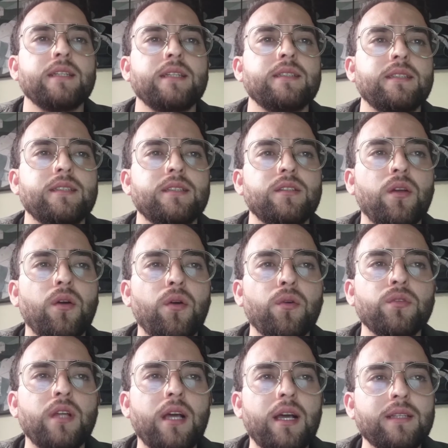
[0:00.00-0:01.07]
This is
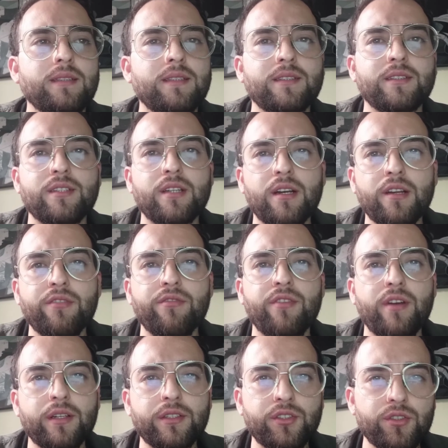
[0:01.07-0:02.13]
known as the tariff
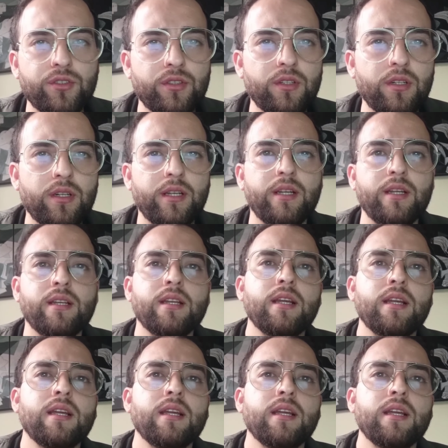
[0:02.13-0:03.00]
fraction, and